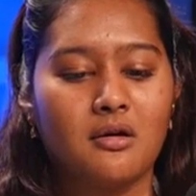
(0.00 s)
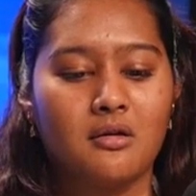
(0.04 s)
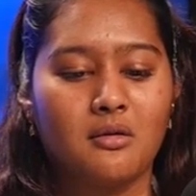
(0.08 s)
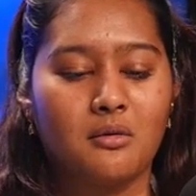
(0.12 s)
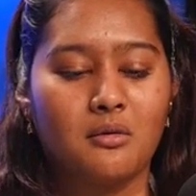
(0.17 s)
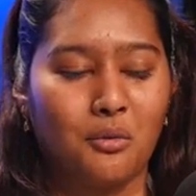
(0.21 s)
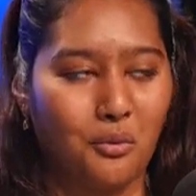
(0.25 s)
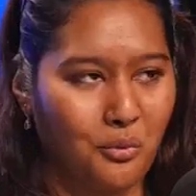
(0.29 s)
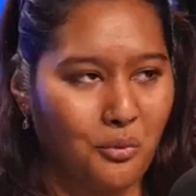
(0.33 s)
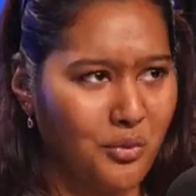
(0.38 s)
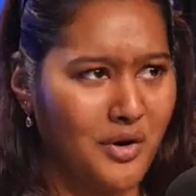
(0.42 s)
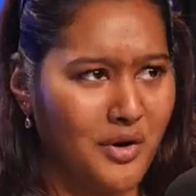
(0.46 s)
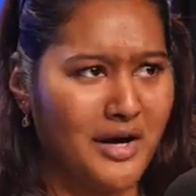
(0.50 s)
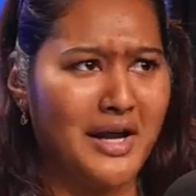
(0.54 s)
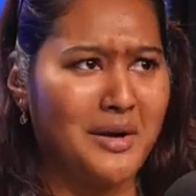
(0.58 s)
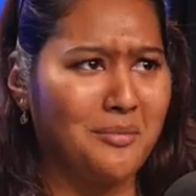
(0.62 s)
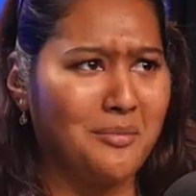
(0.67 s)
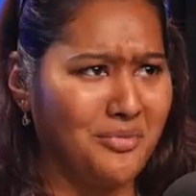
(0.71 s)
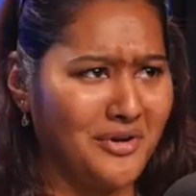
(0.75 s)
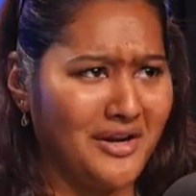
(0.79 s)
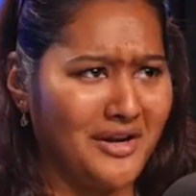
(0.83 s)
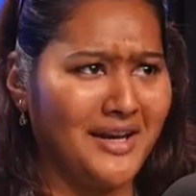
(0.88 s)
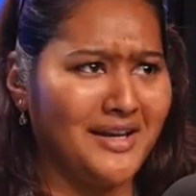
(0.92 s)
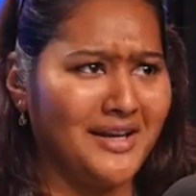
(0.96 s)
what I'm
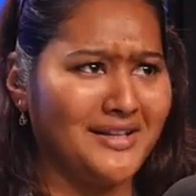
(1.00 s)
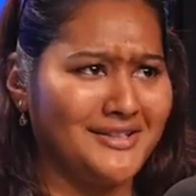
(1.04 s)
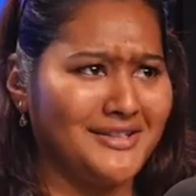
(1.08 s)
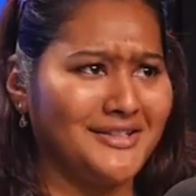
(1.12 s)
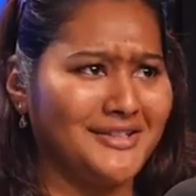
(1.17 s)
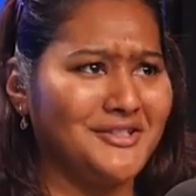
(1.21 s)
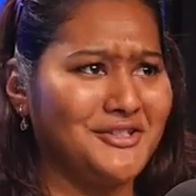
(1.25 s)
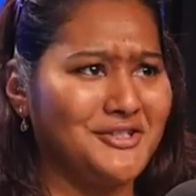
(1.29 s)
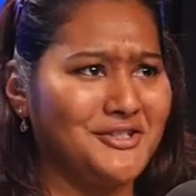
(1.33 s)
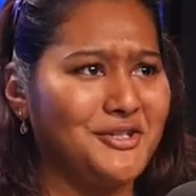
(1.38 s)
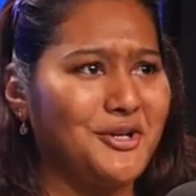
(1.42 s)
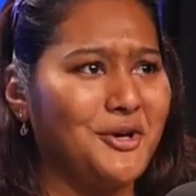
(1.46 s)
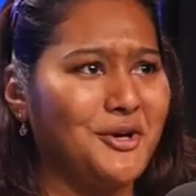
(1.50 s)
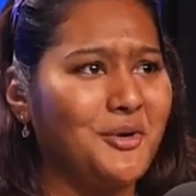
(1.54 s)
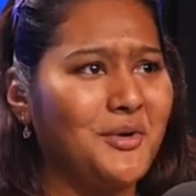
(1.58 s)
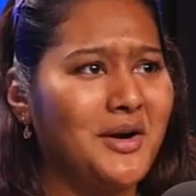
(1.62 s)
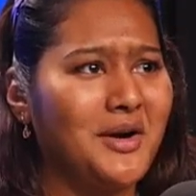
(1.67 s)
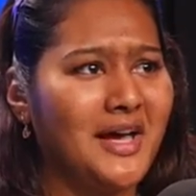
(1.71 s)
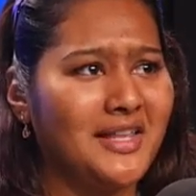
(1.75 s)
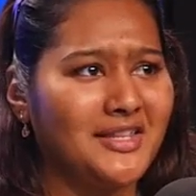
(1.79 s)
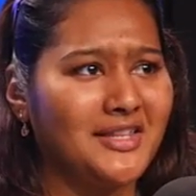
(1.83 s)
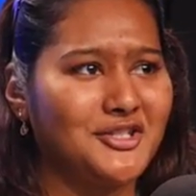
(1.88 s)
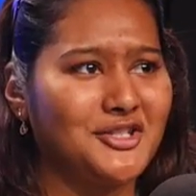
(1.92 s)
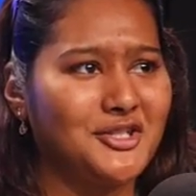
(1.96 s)
bringing to the show.
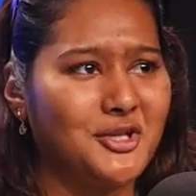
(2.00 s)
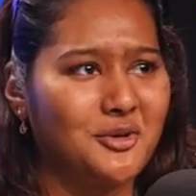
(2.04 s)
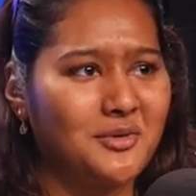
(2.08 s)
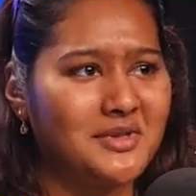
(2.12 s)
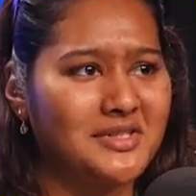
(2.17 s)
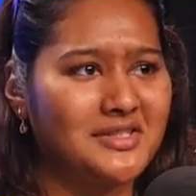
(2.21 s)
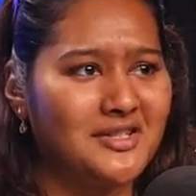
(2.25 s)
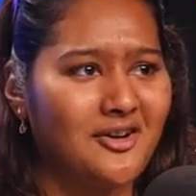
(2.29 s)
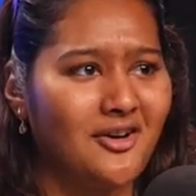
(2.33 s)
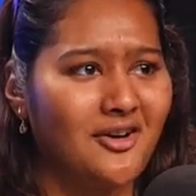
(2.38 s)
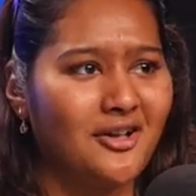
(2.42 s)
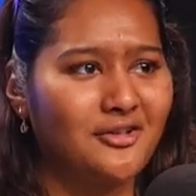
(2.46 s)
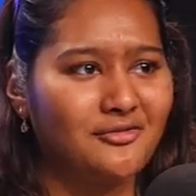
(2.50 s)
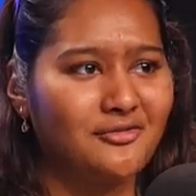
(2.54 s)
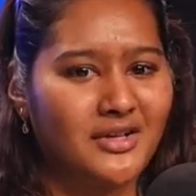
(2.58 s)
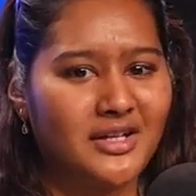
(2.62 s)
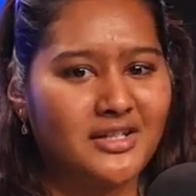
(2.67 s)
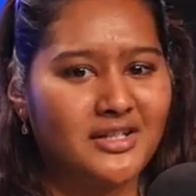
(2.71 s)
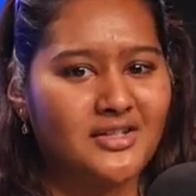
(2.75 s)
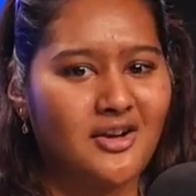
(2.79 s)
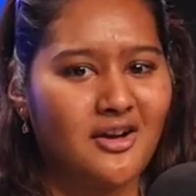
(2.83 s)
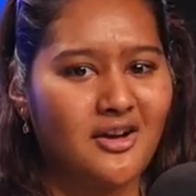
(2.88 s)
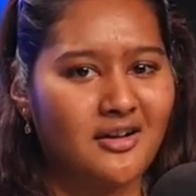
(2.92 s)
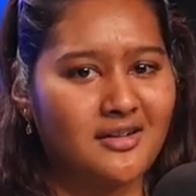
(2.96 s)
And the show is called Real
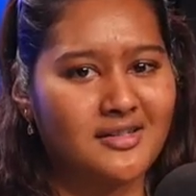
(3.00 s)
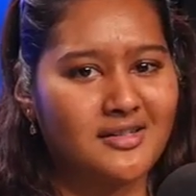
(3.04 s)
Talk,